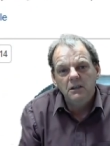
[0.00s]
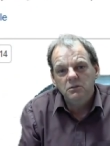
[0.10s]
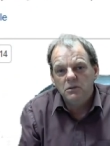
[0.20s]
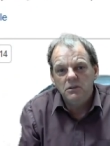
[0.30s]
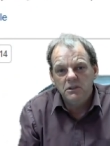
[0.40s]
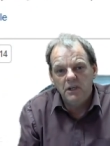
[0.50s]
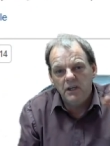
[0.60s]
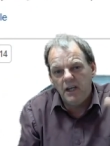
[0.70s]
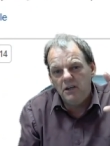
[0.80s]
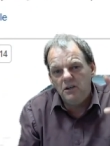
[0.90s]
for
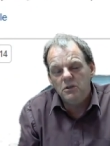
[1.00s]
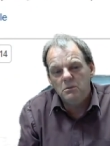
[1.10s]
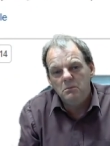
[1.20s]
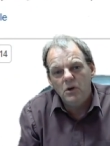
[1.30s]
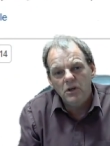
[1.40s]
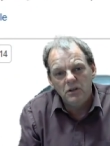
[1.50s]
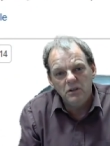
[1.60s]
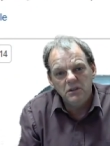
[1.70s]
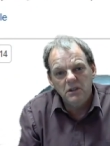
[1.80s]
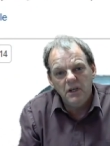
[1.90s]
say 800
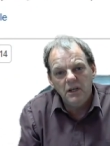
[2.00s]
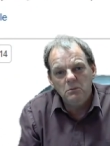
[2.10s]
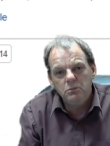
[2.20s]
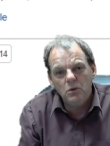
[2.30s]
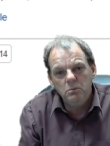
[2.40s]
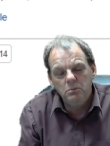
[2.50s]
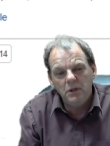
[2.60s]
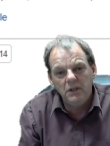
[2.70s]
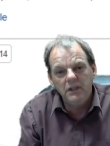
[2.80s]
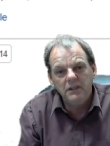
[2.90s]
miles and it broke
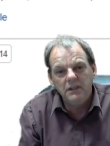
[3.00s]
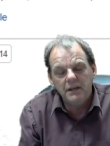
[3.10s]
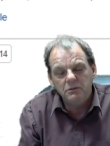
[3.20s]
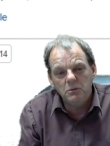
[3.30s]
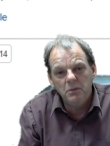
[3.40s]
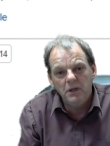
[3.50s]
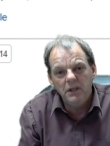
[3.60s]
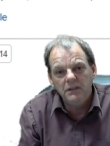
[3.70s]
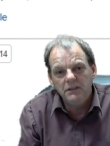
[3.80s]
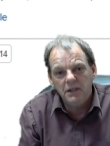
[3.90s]
buildings after
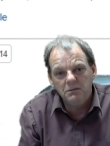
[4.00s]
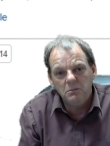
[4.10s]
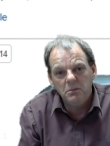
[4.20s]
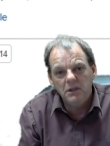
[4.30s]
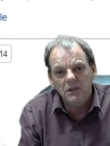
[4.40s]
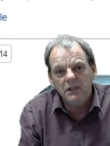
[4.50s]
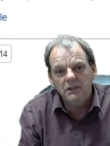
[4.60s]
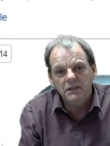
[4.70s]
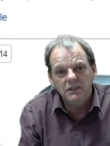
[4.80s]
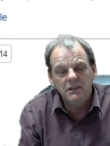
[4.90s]
buildings after
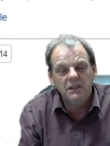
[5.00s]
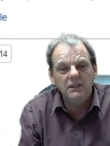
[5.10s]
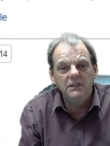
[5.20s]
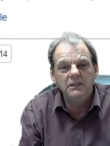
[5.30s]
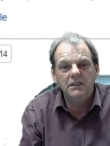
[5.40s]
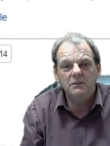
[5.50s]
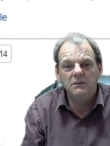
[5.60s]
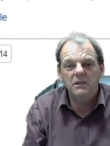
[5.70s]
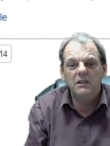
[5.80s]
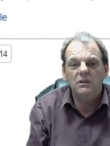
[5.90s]
buildings and cities and
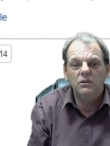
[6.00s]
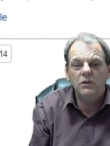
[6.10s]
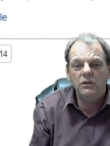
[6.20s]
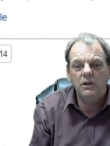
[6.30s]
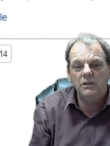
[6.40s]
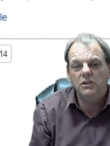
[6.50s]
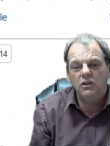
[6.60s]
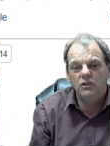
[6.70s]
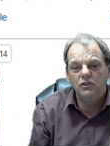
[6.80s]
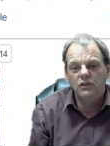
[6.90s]
everything else right across the
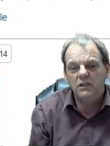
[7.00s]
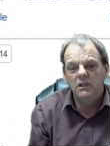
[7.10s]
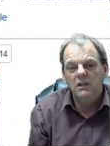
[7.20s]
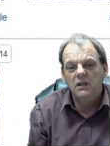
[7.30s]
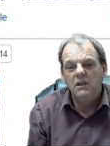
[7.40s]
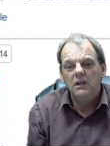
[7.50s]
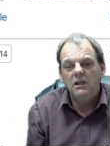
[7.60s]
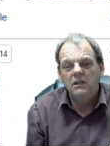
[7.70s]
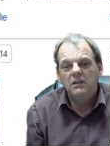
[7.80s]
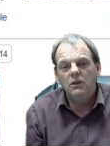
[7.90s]
country.
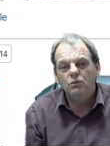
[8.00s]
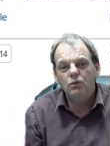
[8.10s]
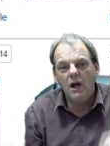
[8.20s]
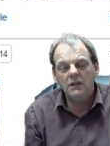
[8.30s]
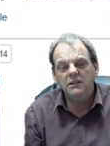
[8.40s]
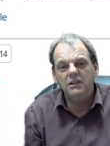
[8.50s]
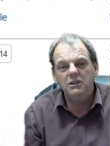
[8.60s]
They rocked